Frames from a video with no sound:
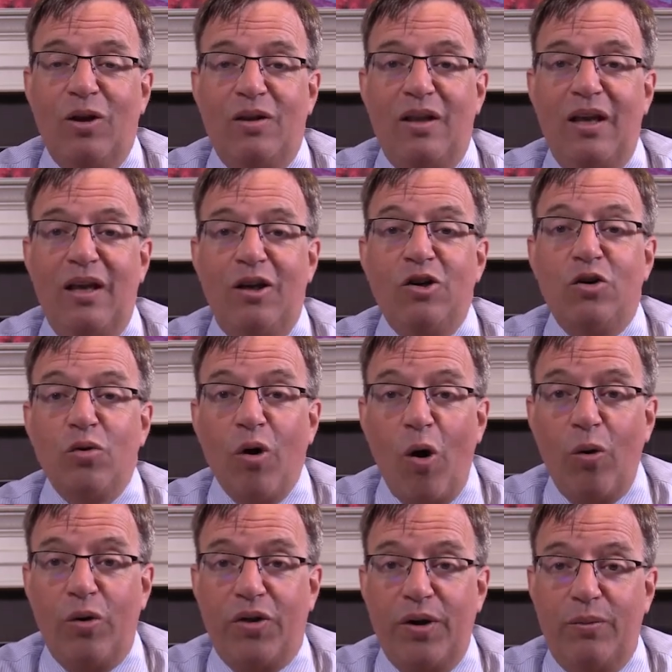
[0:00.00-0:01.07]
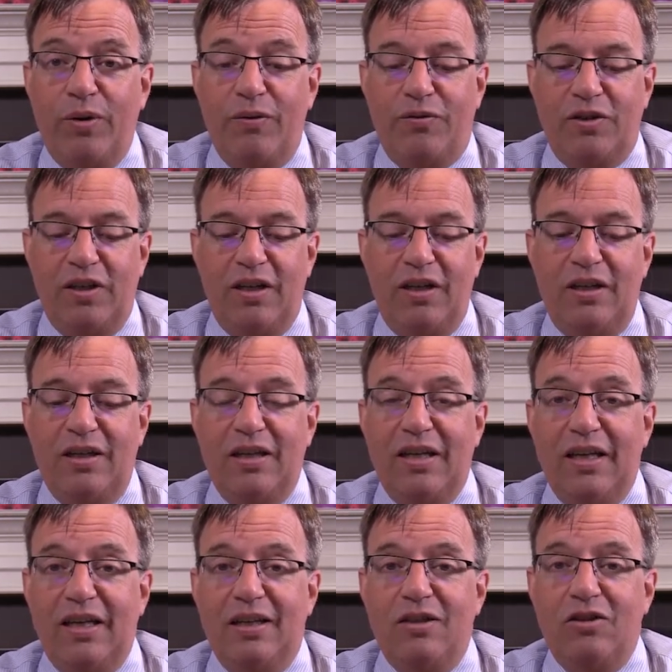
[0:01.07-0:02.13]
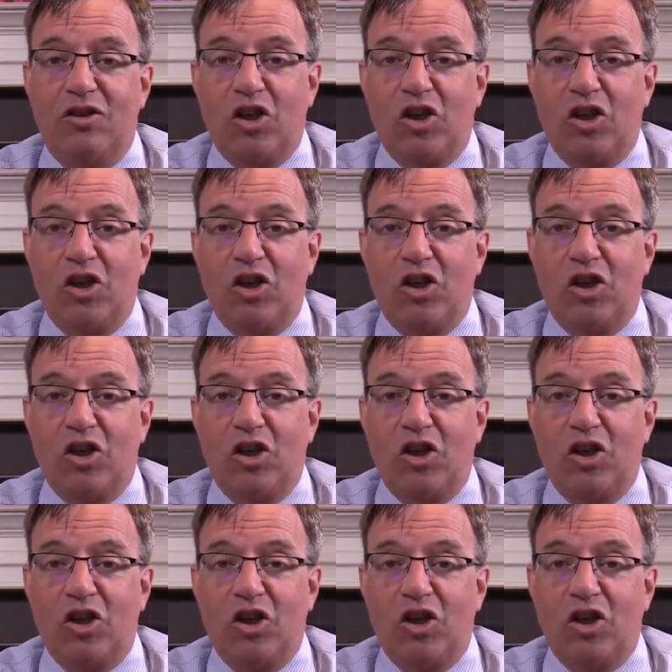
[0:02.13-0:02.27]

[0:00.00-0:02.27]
The growth that we've seen in